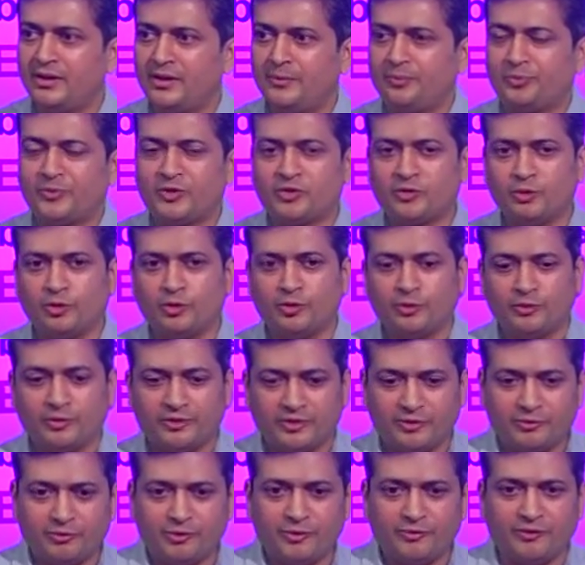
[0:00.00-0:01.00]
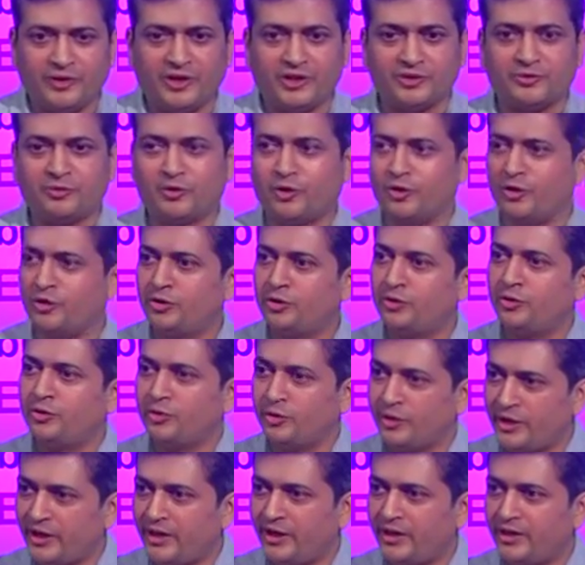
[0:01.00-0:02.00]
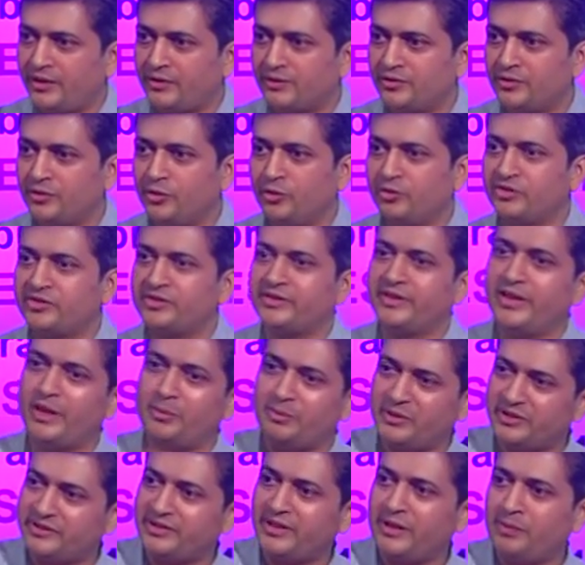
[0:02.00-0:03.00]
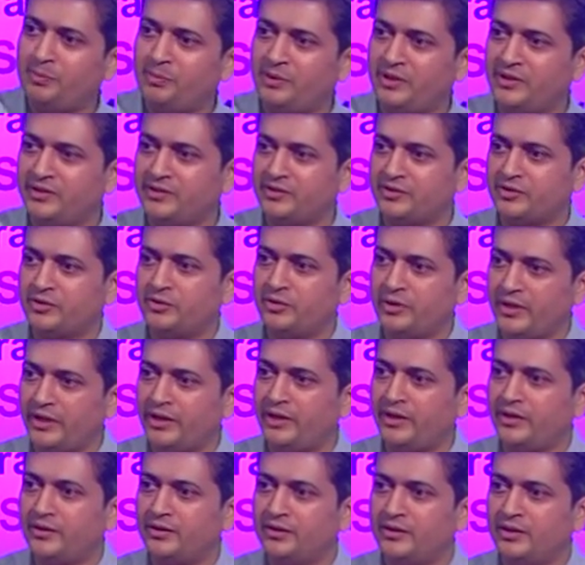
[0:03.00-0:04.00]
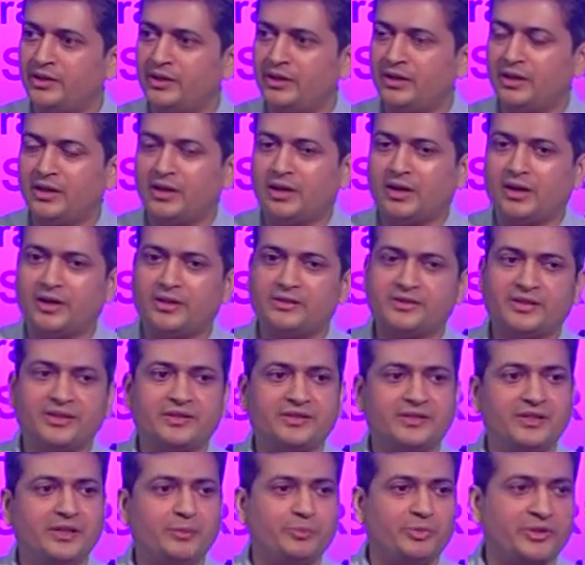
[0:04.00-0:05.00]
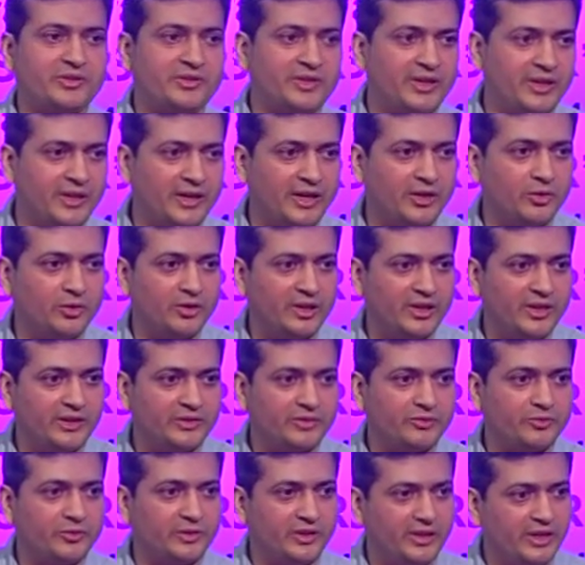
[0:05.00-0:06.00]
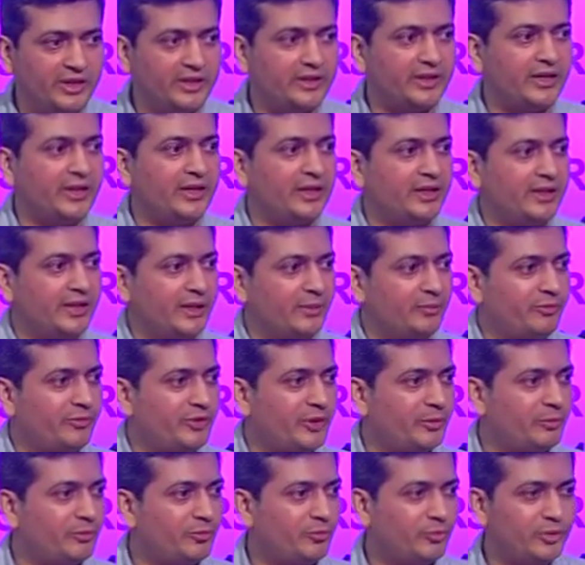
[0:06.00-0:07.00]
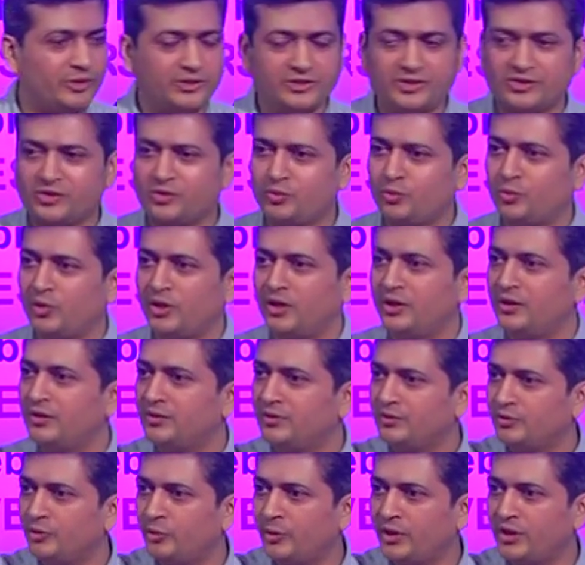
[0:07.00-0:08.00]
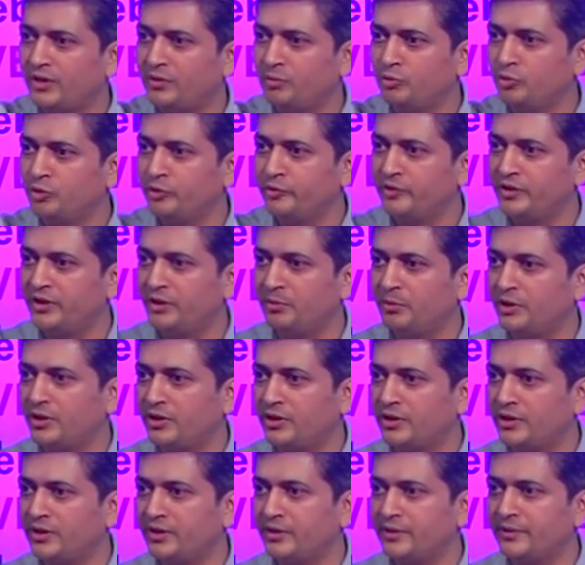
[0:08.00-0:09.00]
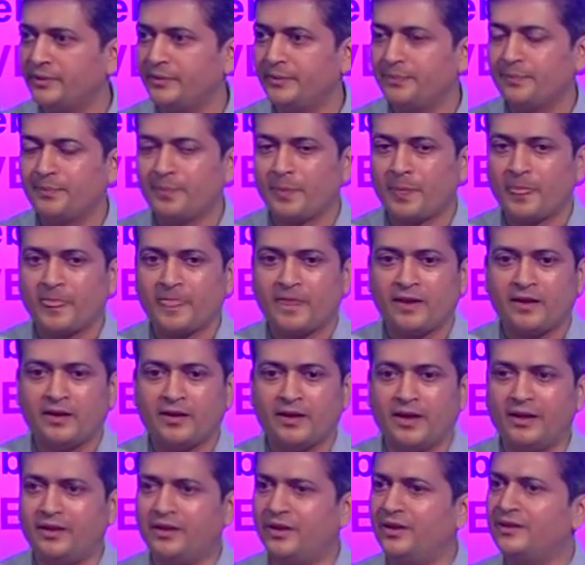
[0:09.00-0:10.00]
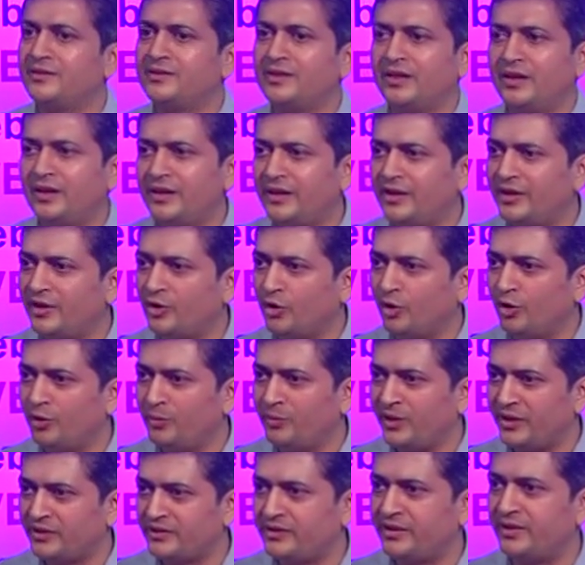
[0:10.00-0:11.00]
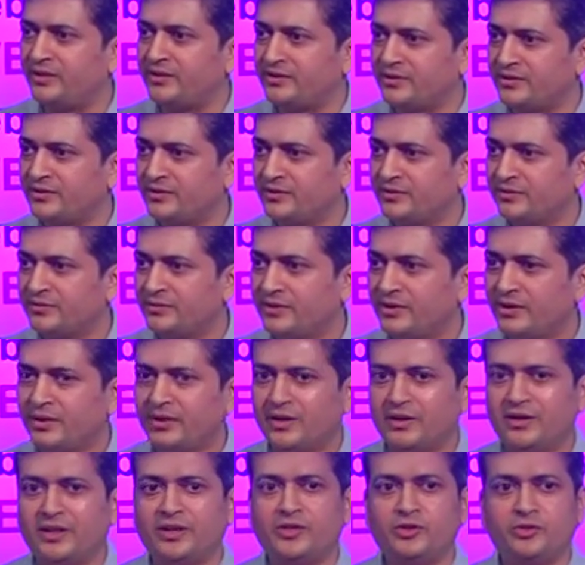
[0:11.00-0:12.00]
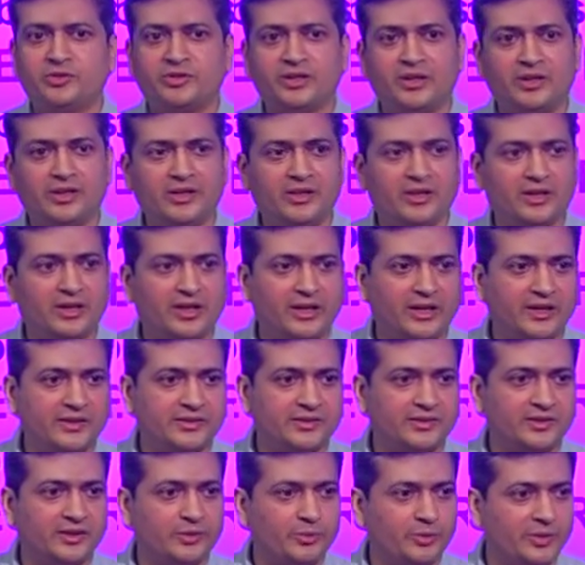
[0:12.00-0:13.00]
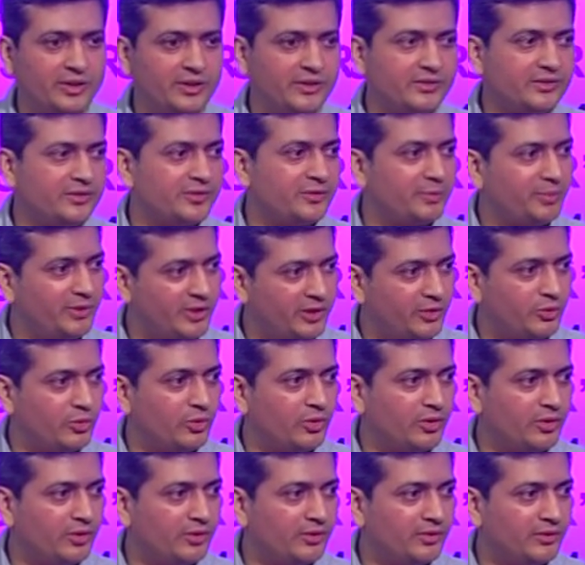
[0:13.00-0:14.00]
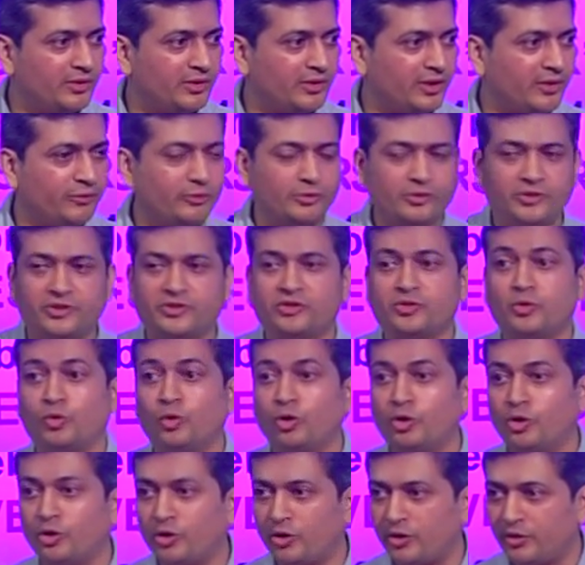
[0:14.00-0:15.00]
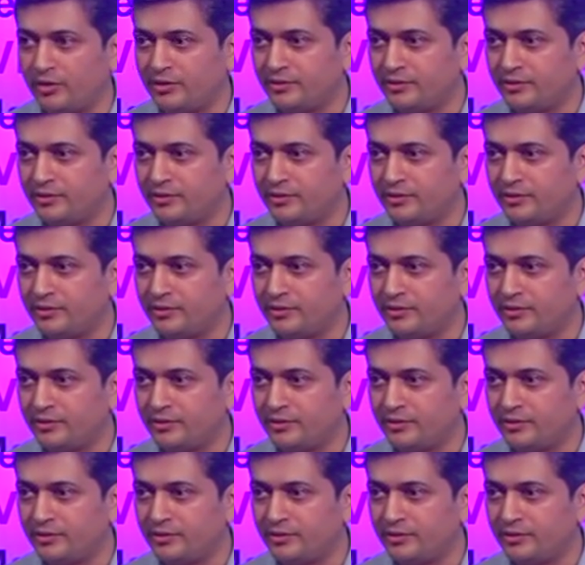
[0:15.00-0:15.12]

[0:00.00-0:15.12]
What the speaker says: So if we fast forward to today, those same SIPs today are 16% annualized for the entire time frame with just one quick move in the market. And then suddenly it all makes sense. And then you suddenly realize equities is pretty good if you just hold on.